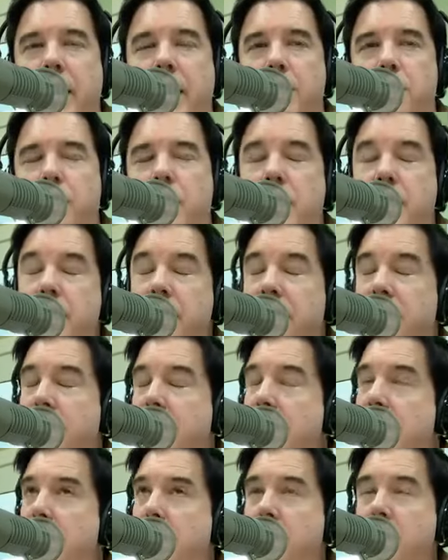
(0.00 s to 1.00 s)
and I'm trying to
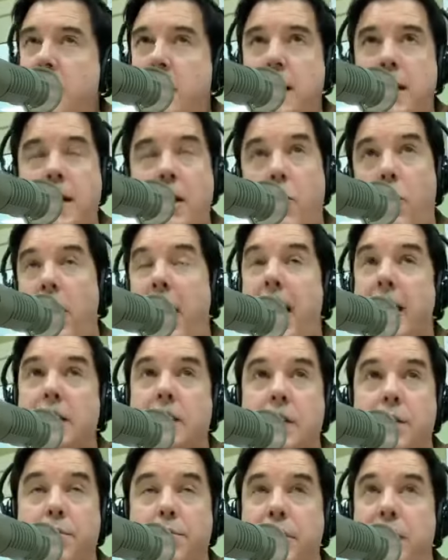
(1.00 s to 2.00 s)
figure out or
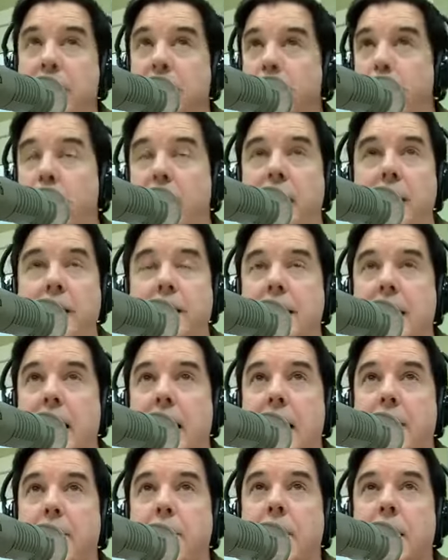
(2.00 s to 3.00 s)
ask them, please, one at a
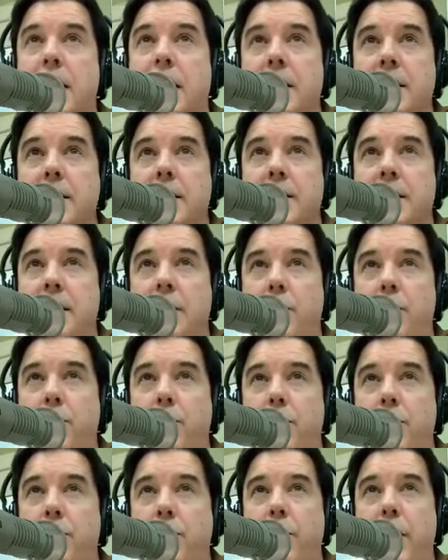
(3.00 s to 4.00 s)
time, to see
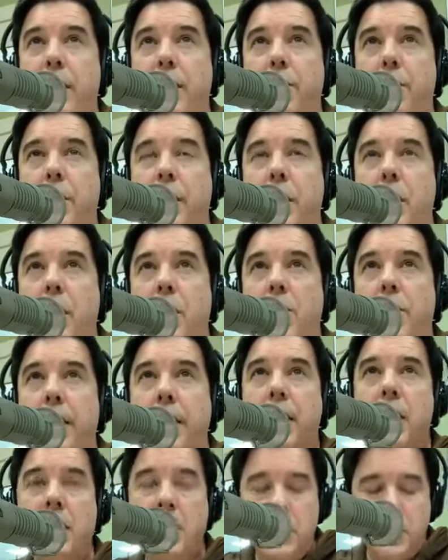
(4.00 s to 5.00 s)
where we're
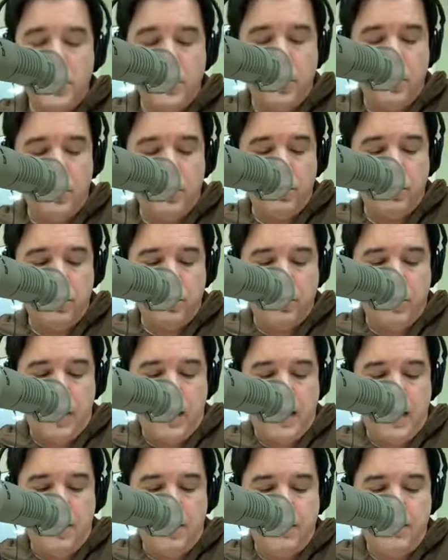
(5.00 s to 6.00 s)
going. So
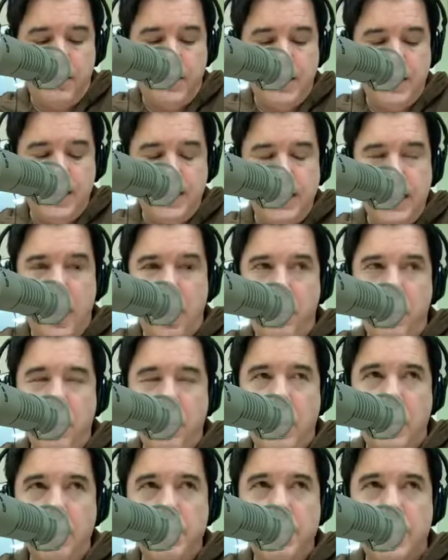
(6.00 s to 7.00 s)
this is not
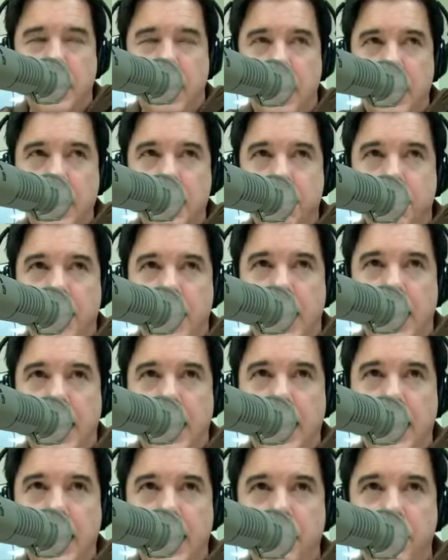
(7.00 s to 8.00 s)
where I was starting, but I
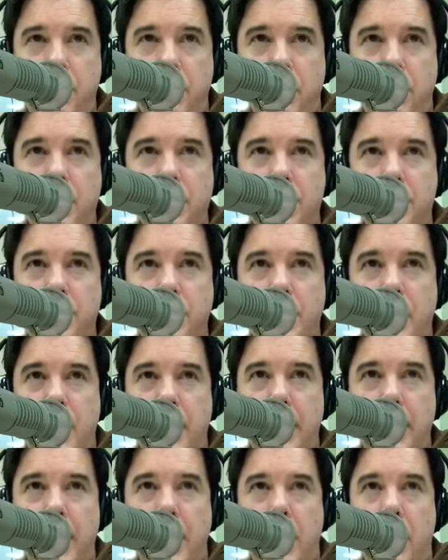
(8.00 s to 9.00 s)
am going to
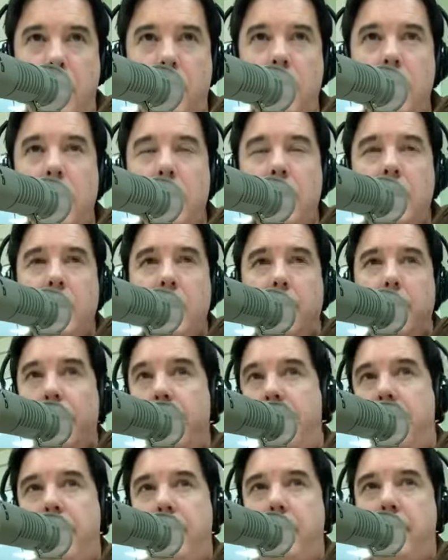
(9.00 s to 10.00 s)
start now
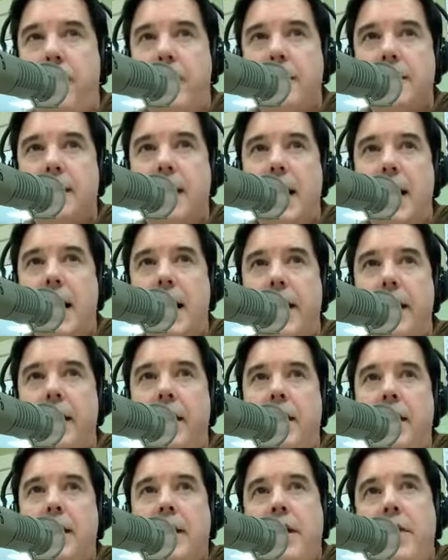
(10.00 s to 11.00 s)
with this guy.
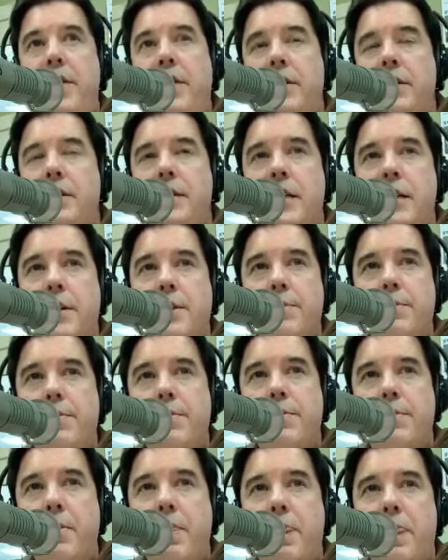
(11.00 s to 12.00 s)
There's
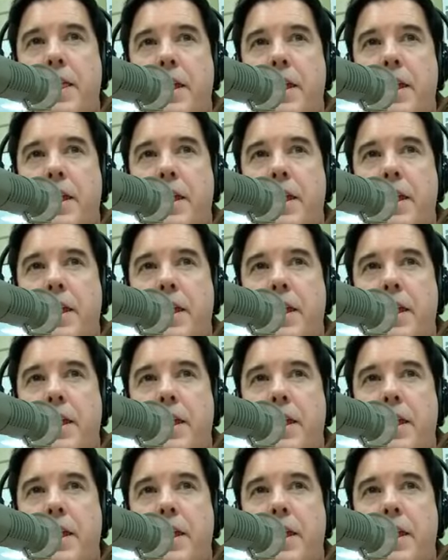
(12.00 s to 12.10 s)
a